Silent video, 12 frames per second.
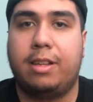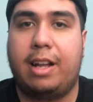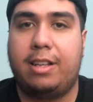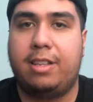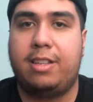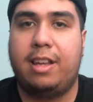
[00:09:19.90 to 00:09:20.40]

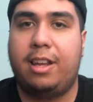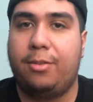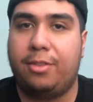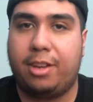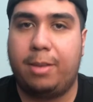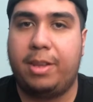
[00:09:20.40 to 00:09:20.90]
I said it
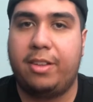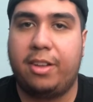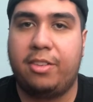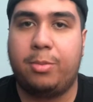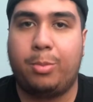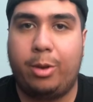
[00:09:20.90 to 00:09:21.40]
was going to be
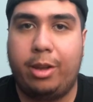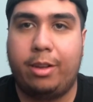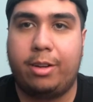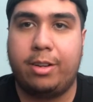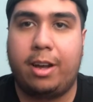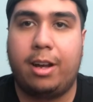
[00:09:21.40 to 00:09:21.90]
a
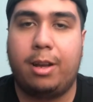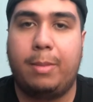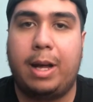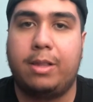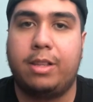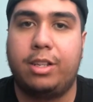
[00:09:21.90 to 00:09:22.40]
spoiler talk
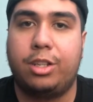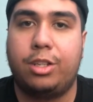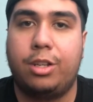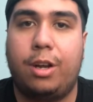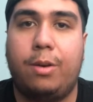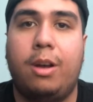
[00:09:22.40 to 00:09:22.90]
about this
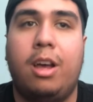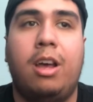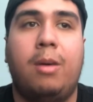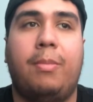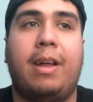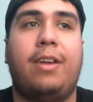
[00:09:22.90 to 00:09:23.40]
show,
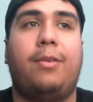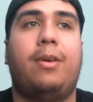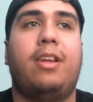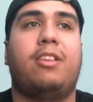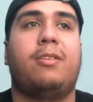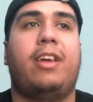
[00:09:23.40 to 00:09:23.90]
but I don't
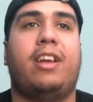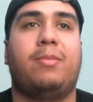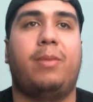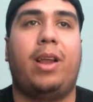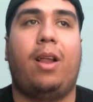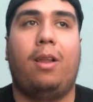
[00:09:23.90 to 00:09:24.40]
want to
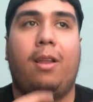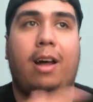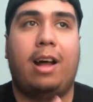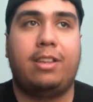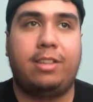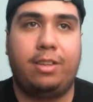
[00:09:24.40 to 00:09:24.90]
explain a
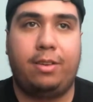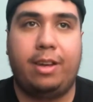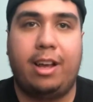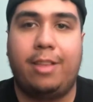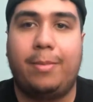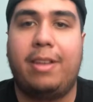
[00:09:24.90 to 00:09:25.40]
lot to you
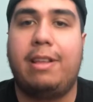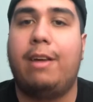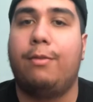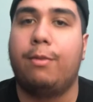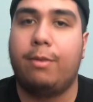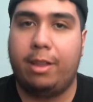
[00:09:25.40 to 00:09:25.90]
guys because I
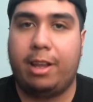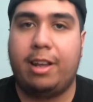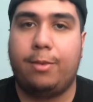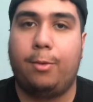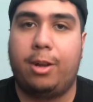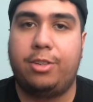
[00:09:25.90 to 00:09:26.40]

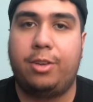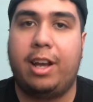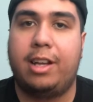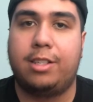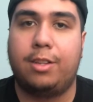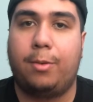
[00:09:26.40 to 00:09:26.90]
really want you
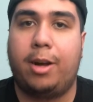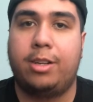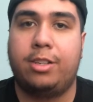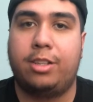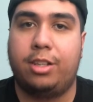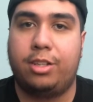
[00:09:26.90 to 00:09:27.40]
guys to
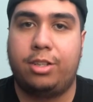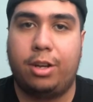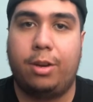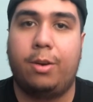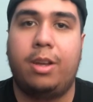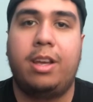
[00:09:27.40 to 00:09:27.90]
watch the
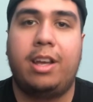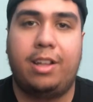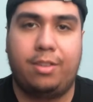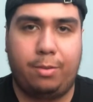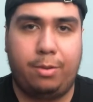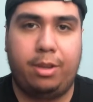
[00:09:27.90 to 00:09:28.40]
show.
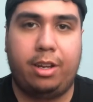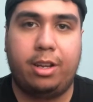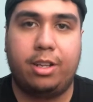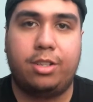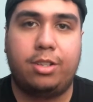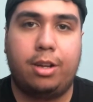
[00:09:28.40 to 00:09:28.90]
It's a really
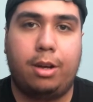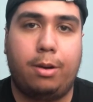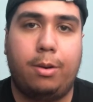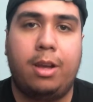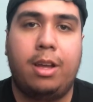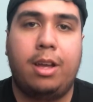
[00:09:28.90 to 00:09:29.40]
good
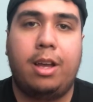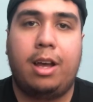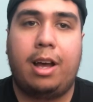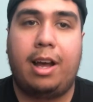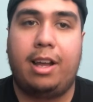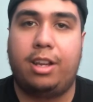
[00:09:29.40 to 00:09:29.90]
show.
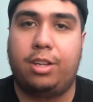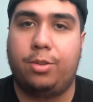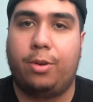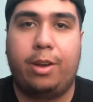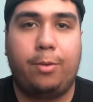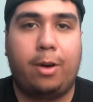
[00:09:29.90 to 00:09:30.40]
I
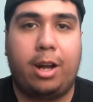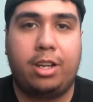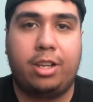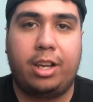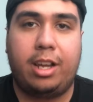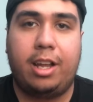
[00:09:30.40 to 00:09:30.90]
enjoyed
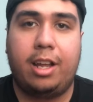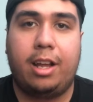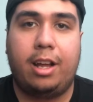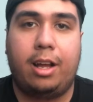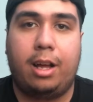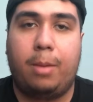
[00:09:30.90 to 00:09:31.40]
watching it.
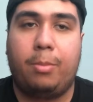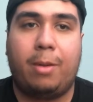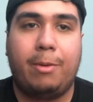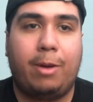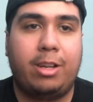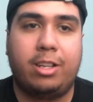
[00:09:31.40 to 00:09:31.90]
I'll
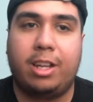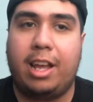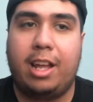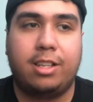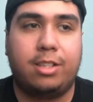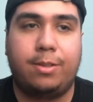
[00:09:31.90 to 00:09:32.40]
probably watch it
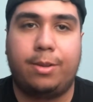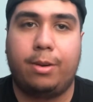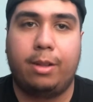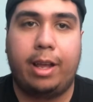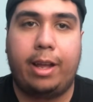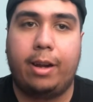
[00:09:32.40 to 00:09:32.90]
again sooner
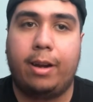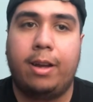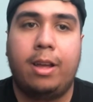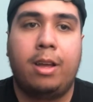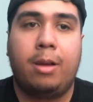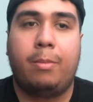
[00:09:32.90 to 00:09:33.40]
or later.
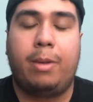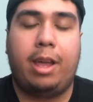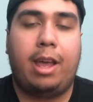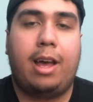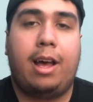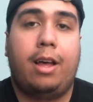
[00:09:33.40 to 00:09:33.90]
But
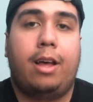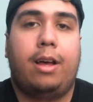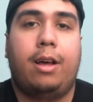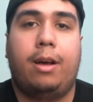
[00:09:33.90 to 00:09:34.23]
yeah,